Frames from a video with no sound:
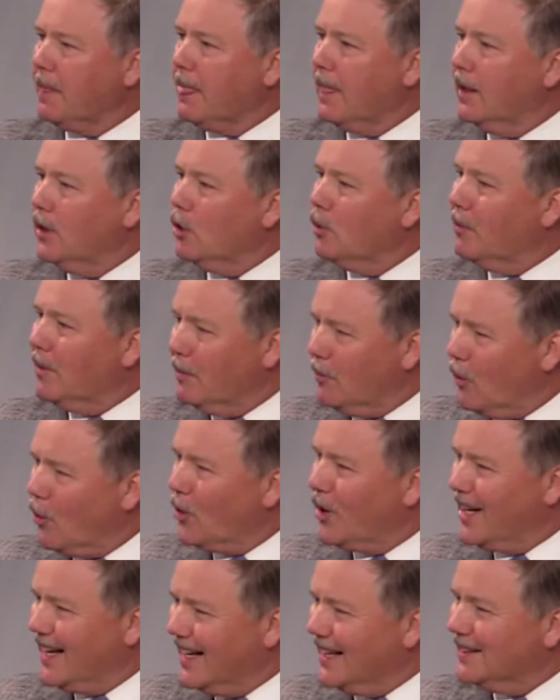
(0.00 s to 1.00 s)
you'll be
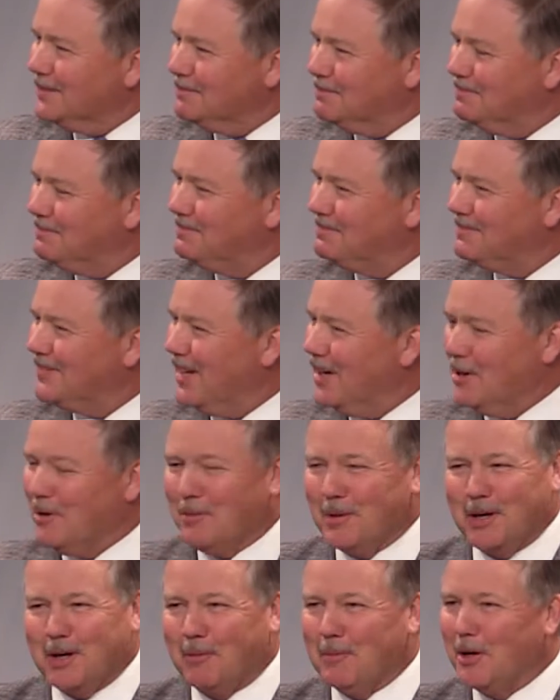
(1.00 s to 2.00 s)
born again. And you'll
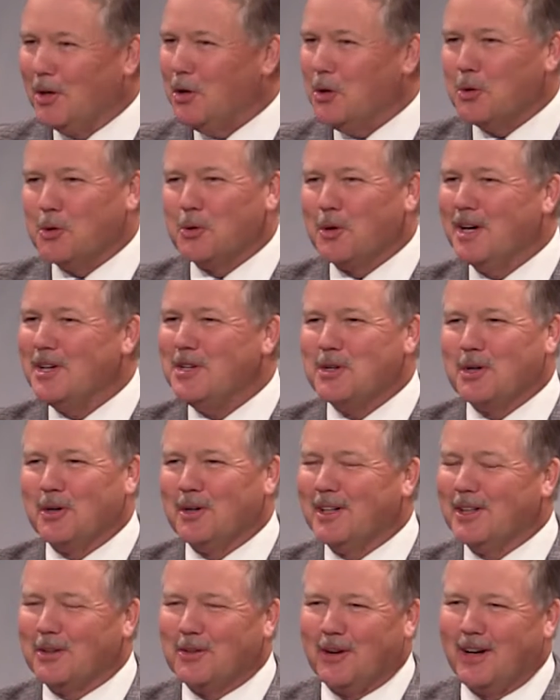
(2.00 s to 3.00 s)
become a new creature
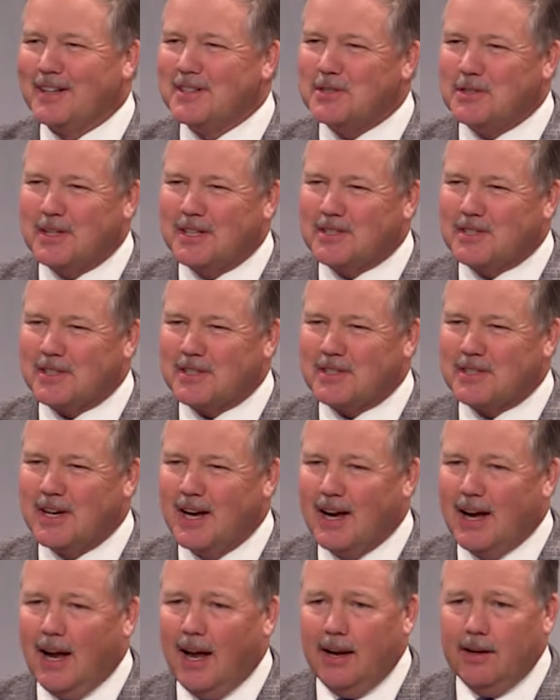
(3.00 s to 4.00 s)
in Christ Jesus,
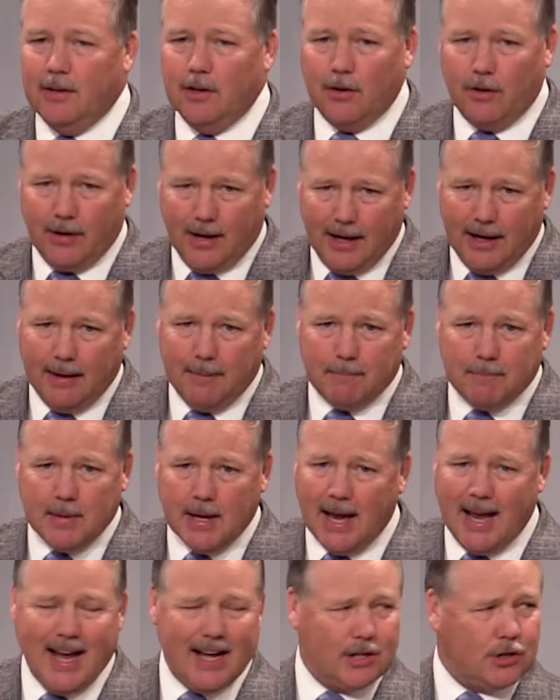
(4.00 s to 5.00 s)
and your name
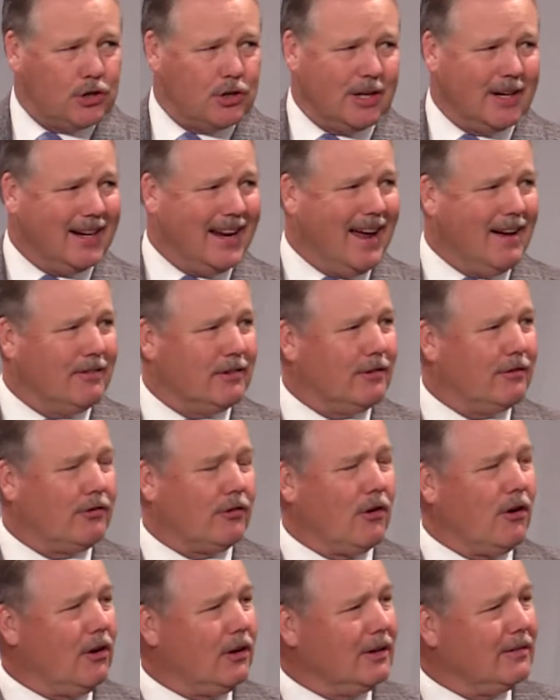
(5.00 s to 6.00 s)
etched in heaven
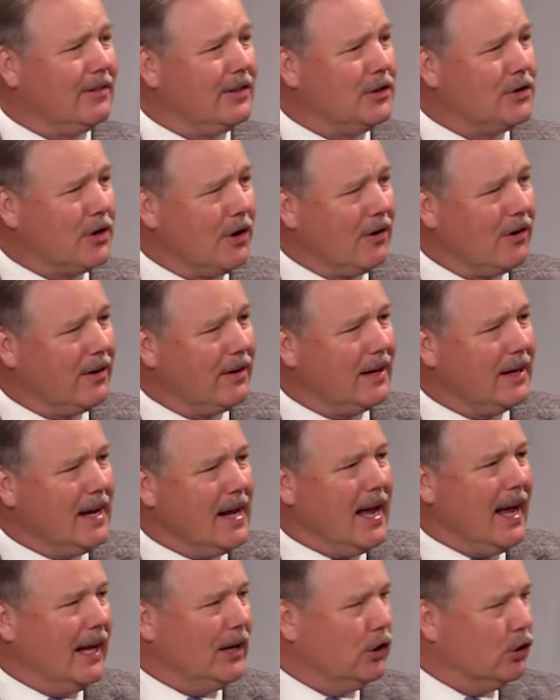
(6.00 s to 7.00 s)
for all of eternity,
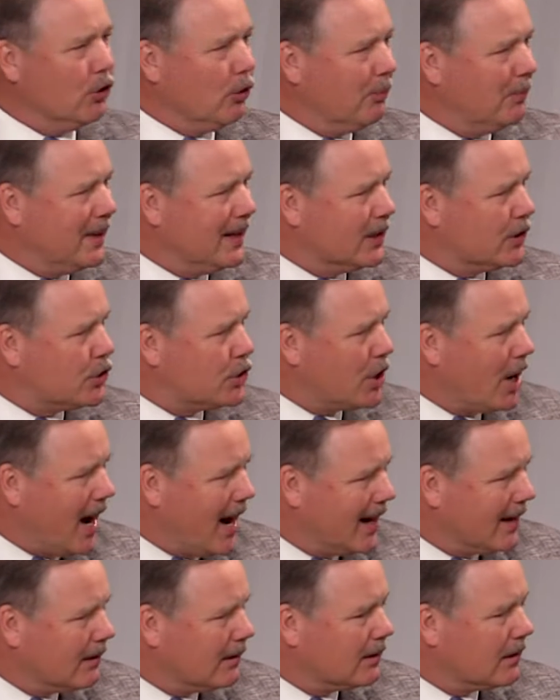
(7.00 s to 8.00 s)
and you'll be a
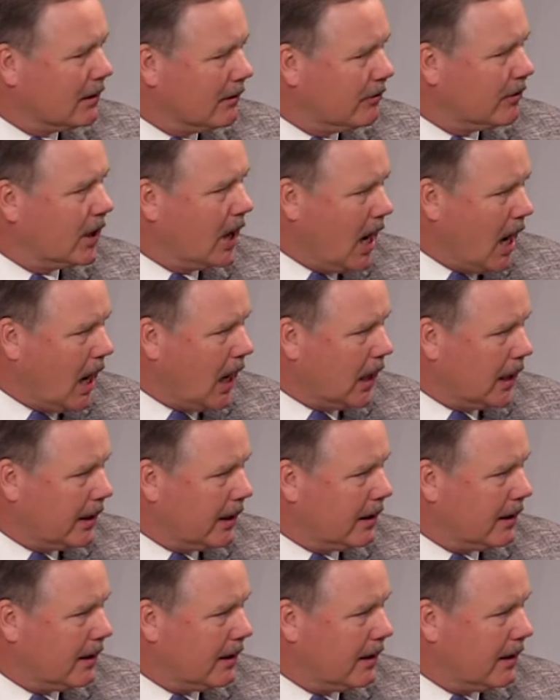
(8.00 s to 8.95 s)
child of God